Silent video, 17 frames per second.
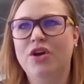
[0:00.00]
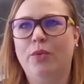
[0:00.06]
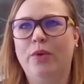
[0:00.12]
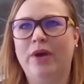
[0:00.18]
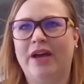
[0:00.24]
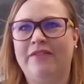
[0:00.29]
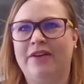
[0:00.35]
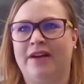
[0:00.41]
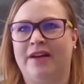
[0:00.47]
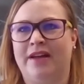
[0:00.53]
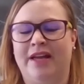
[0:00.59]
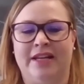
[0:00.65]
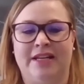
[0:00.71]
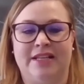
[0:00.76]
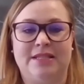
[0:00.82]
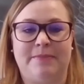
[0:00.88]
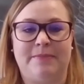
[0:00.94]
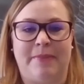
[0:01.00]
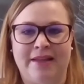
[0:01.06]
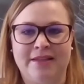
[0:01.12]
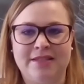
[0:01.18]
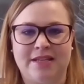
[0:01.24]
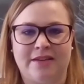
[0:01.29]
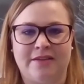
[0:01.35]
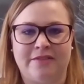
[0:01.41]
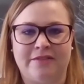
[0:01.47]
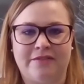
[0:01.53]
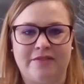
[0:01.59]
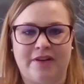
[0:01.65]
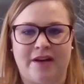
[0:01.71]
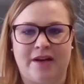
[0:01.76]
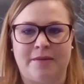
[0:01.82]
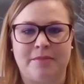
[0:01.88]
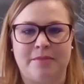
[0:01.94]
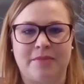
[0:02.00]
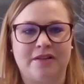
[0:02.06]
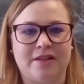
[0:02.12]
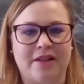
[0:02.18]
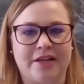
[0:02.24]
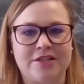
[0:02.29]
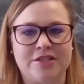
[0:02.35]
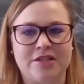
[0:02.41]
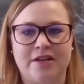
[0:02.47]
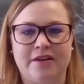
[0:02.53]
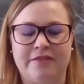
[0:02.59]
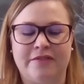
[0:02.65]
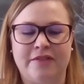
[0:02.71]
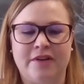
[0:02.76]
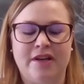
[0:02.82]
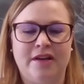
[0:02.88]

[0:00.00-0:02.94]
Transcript: we have a, an expansive um, collection of